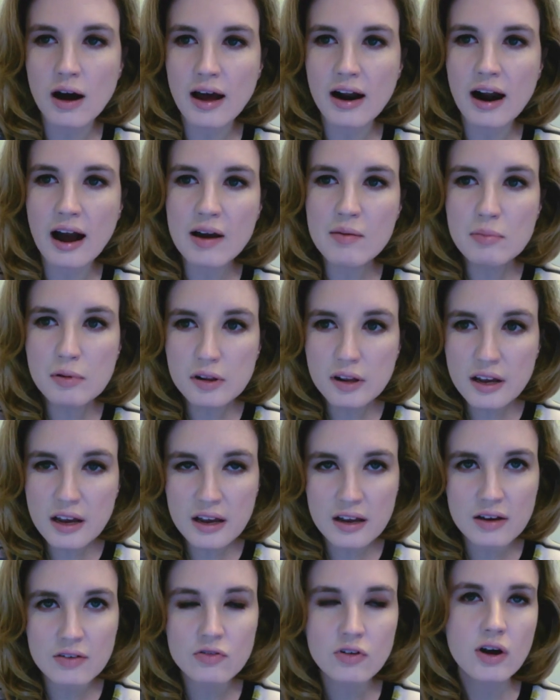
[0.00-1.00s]
And I
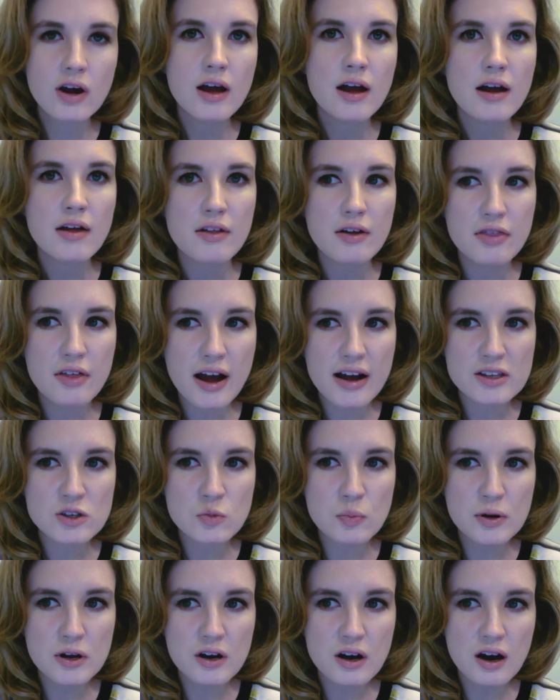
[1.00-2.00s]
believe that that's
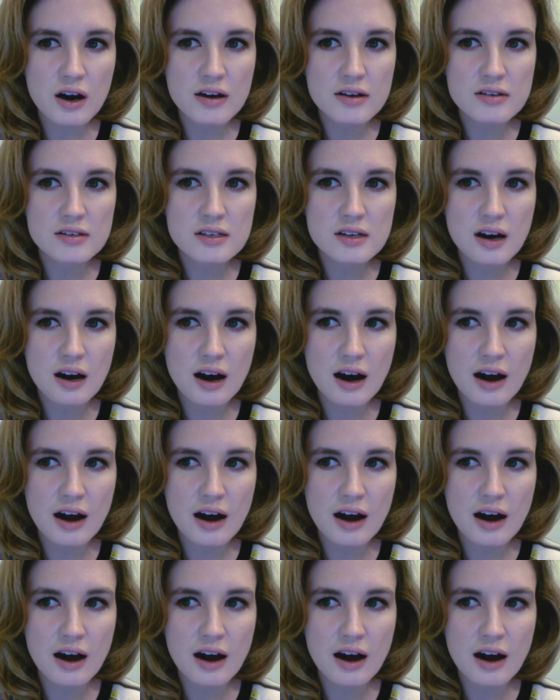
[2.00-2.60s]
because